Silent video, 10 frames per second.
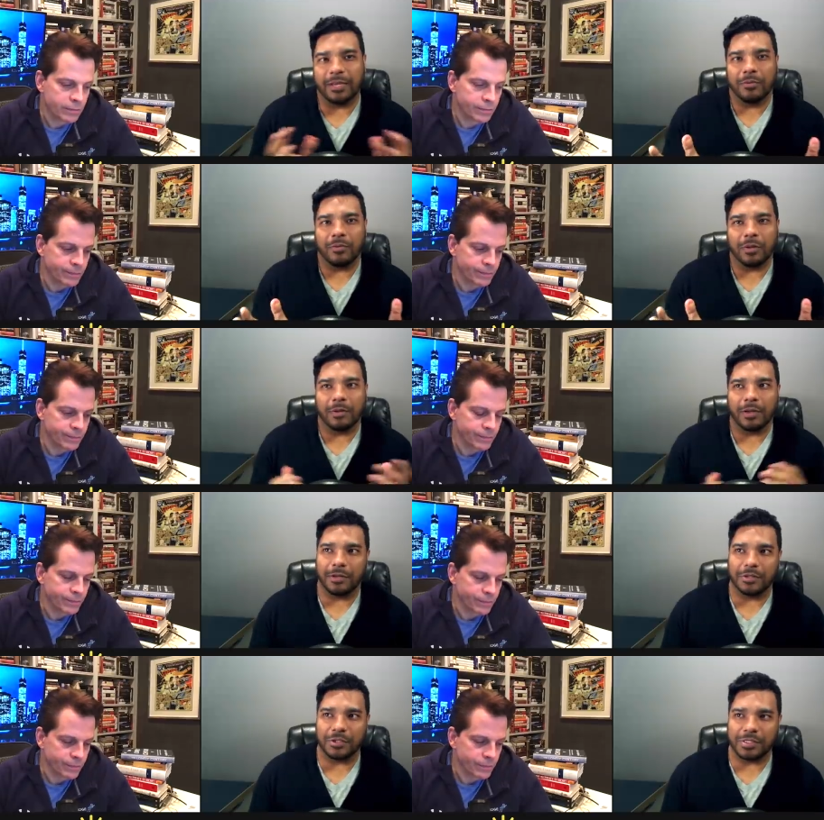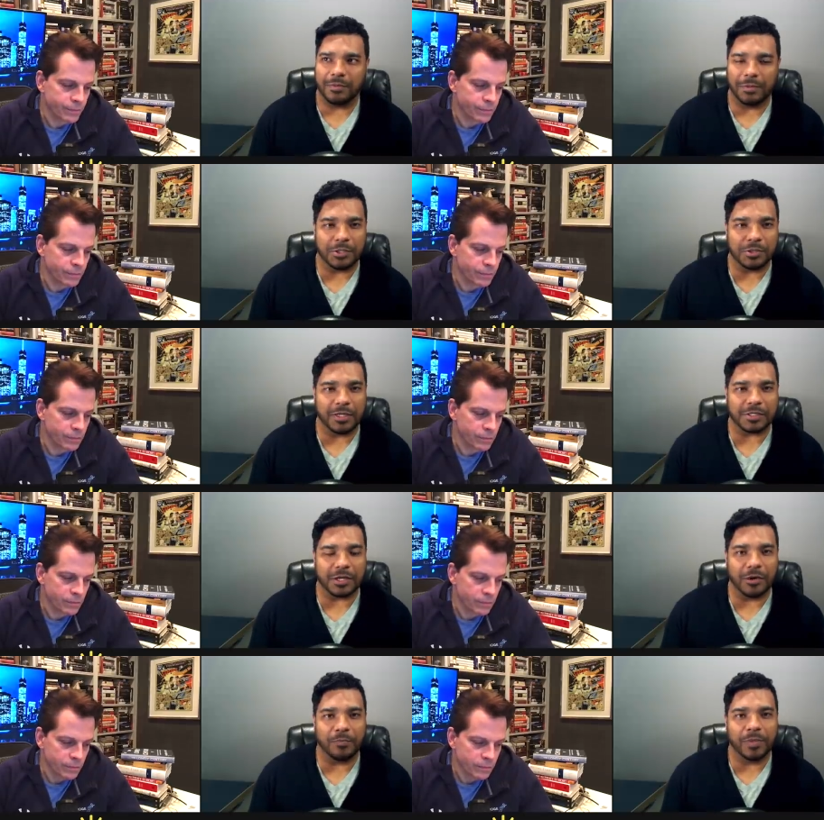Speaker 1: well, I, I should say maybe two days ago,
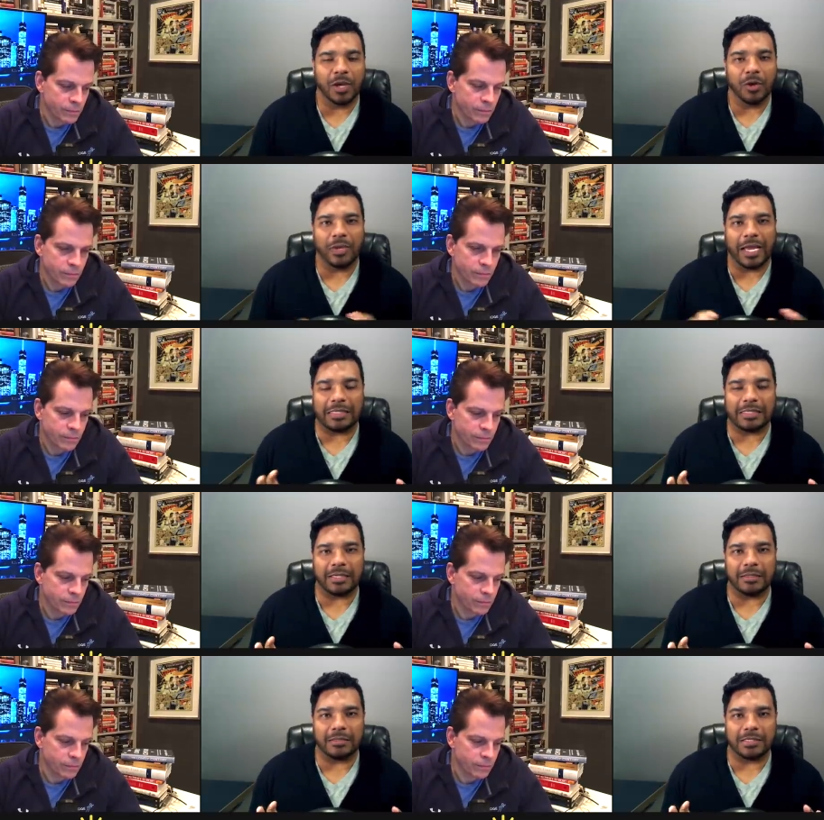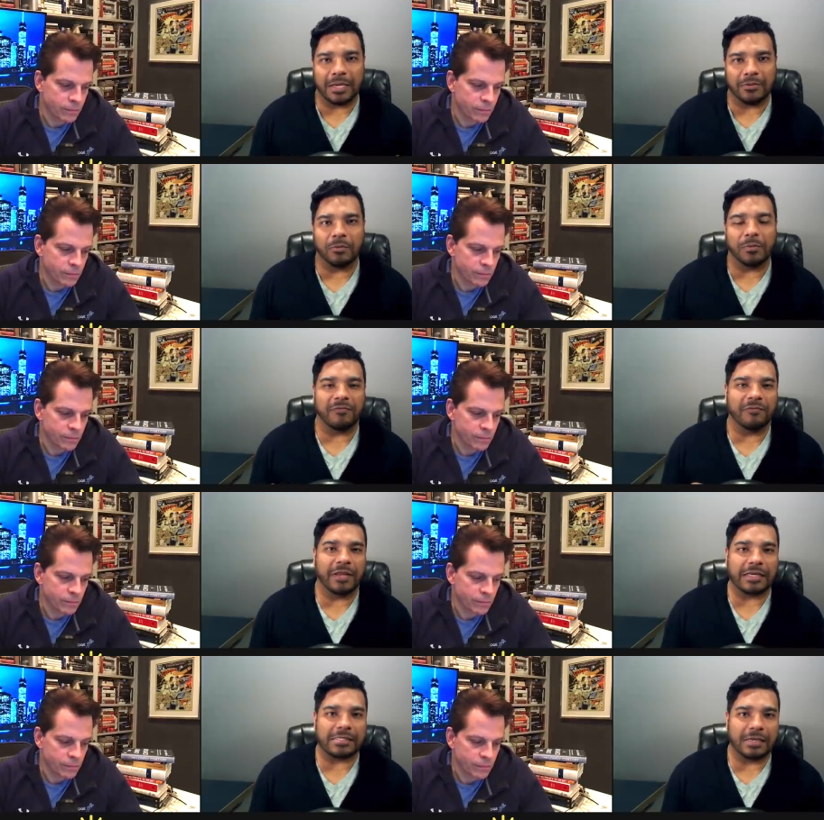we had the Tether Bitfinex
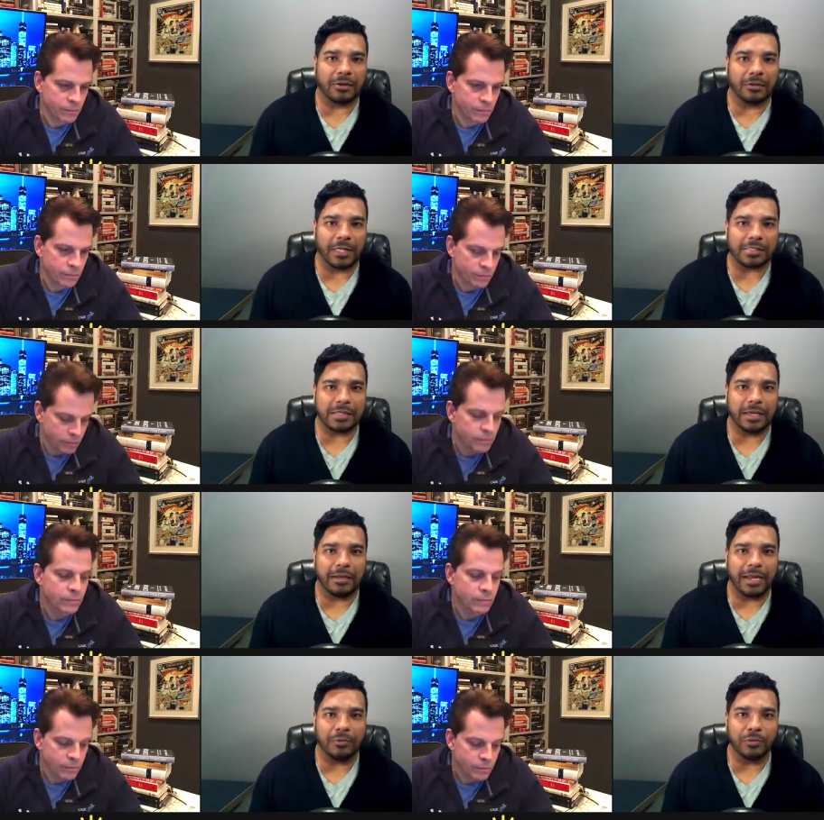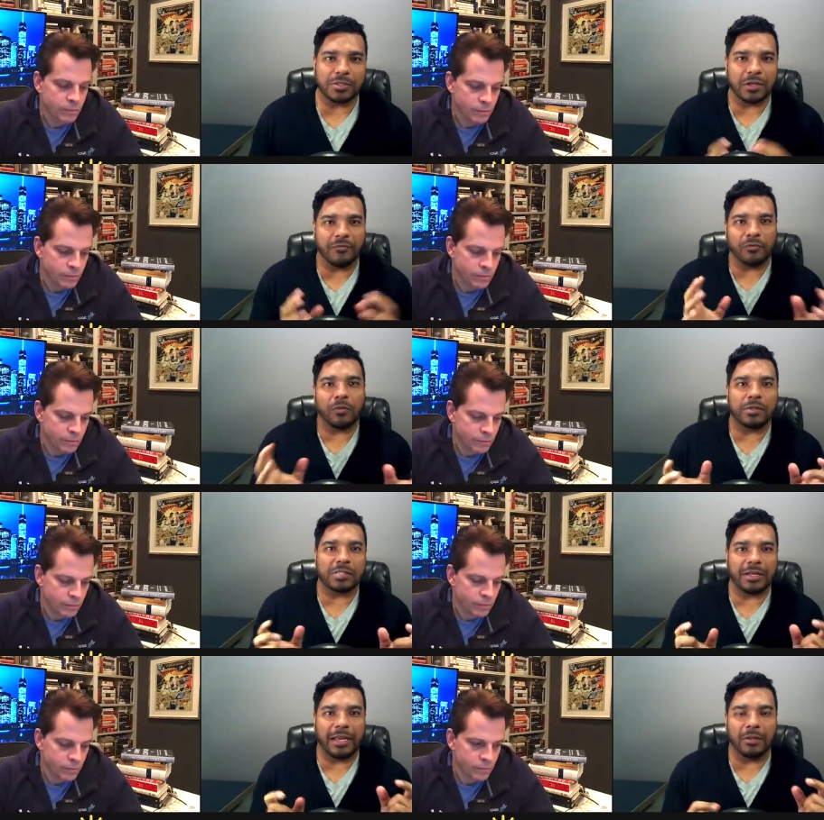settlement. And that was, of course, an
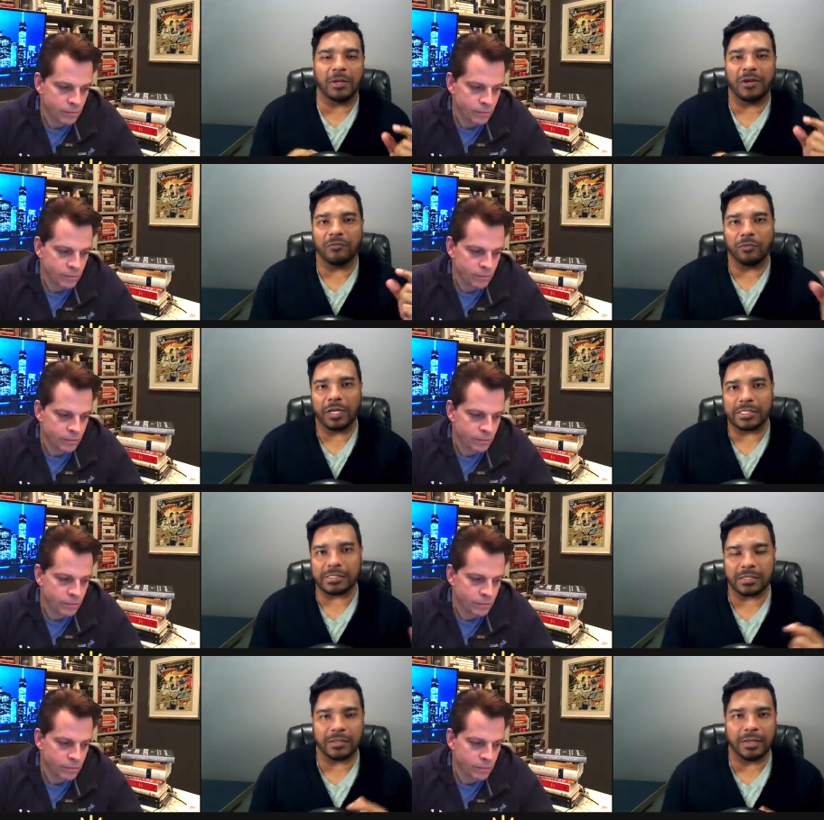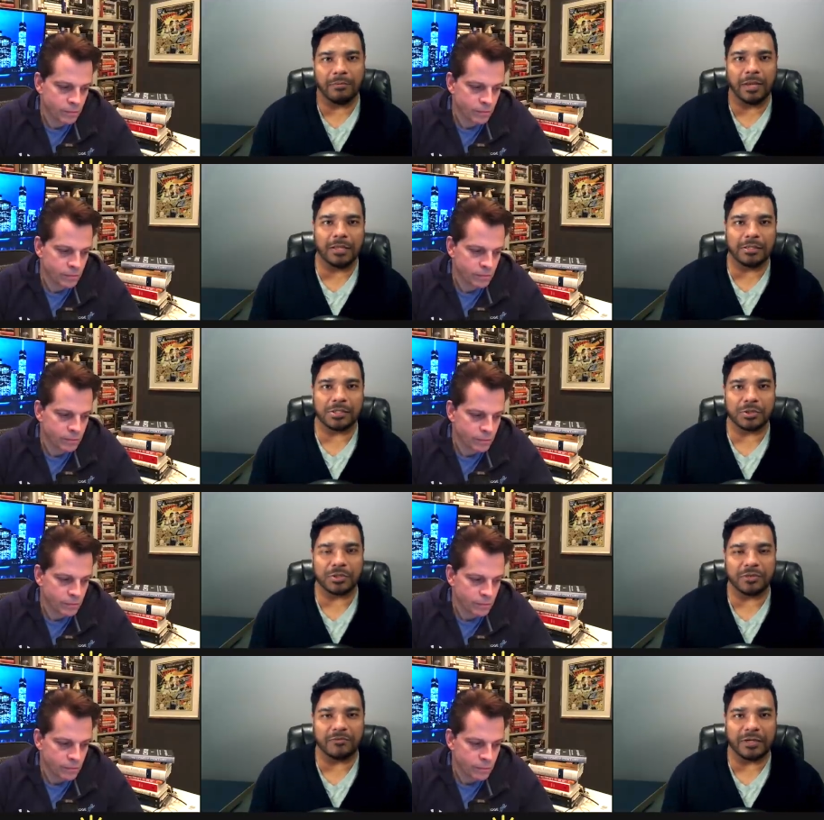element of risk that many institutional
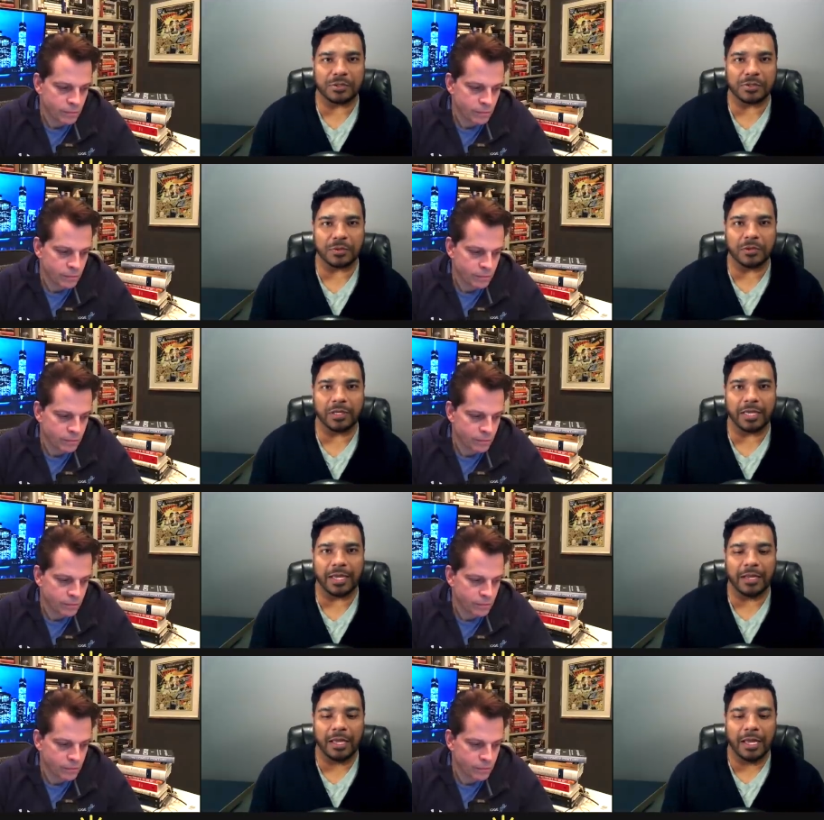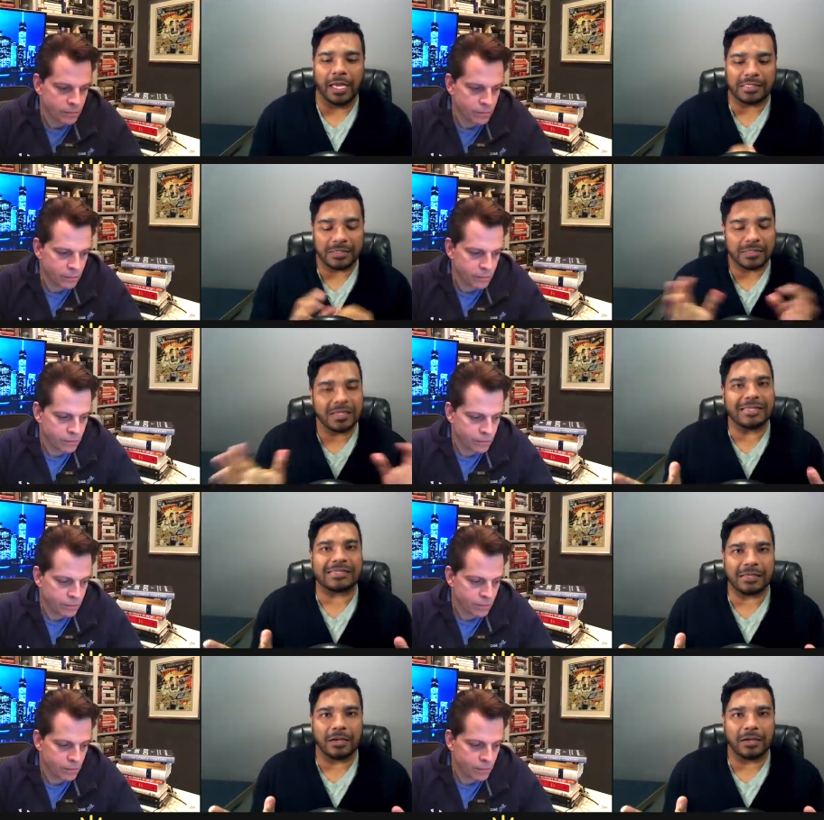investors were looking at. And since that
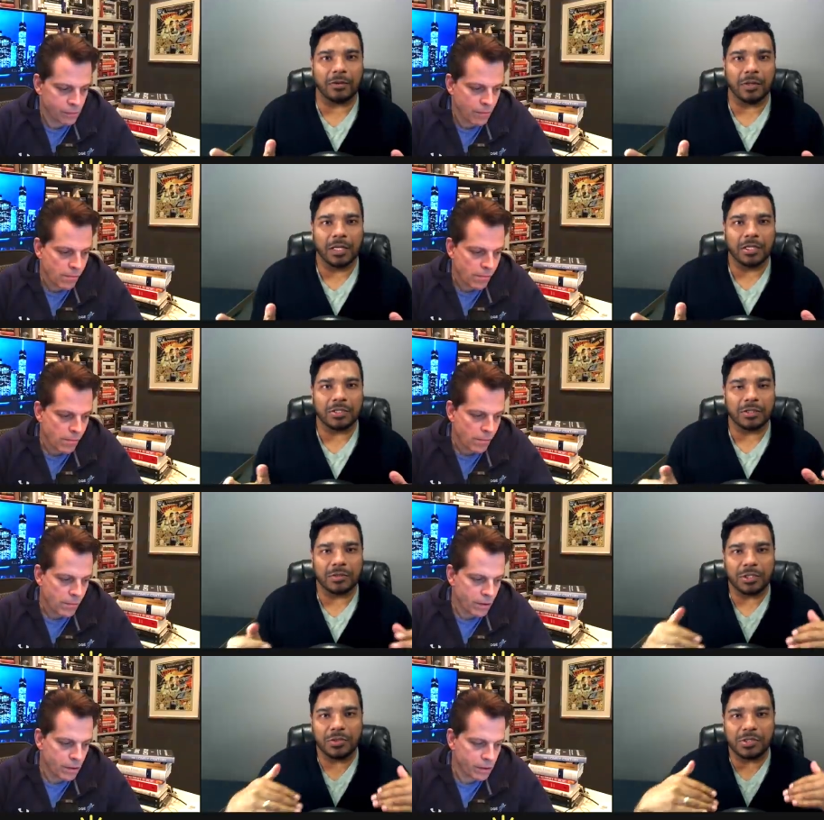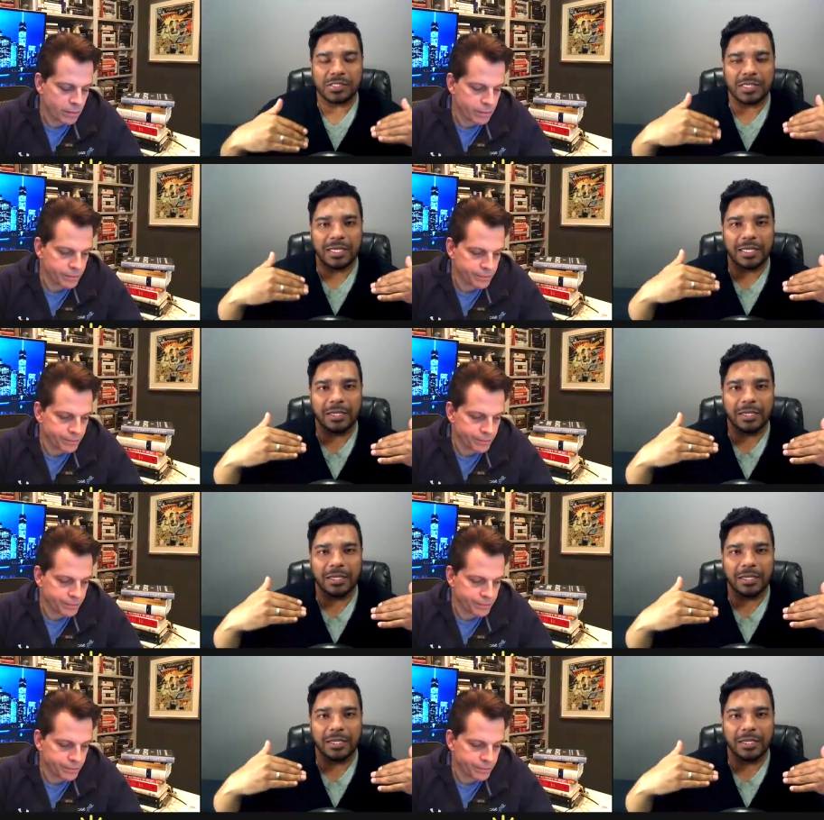settled, do, do you see,